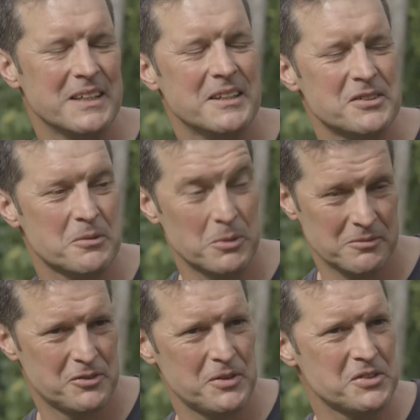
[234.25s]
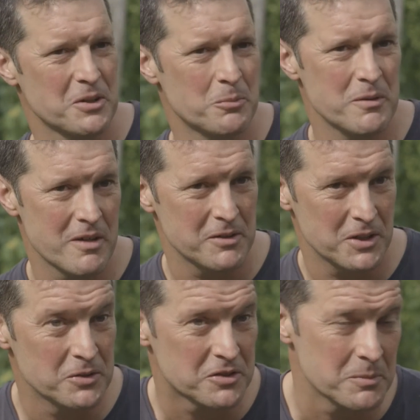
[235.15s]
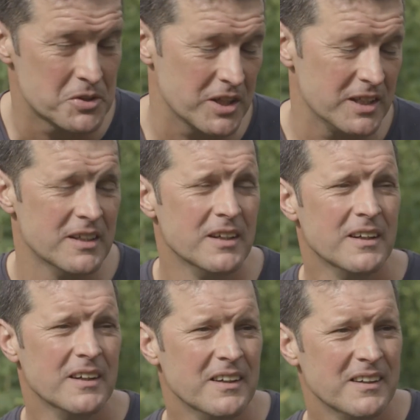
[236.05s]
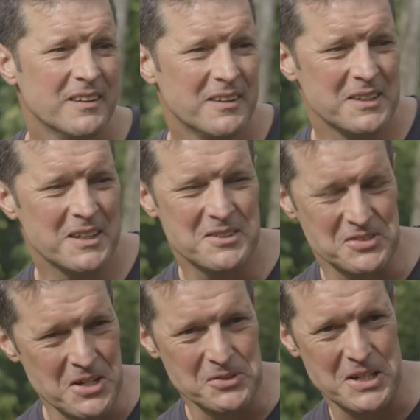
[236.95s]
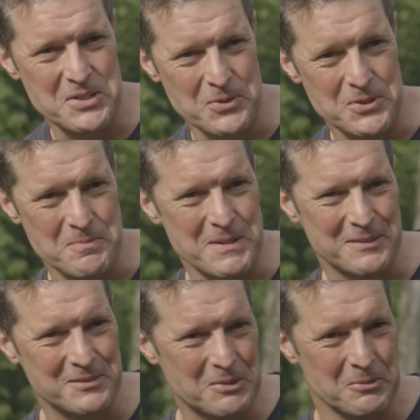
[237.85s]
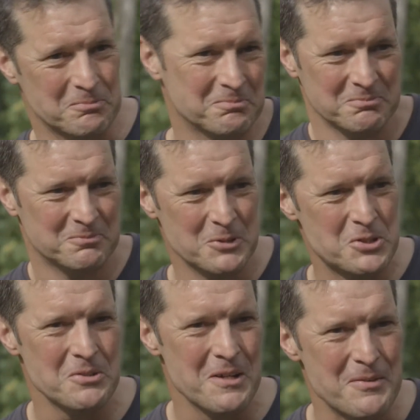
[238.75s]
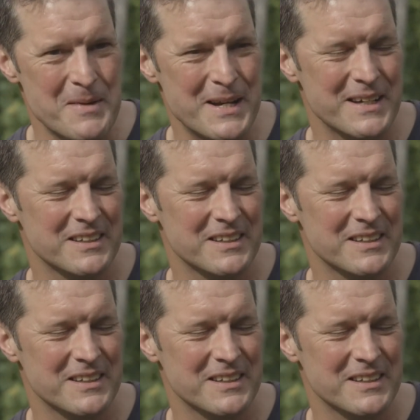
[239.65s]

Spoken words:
And he said, well, it's the first time we've ever used the machine. And he had his nose out of joint a bit and was like, well, what do you know about it?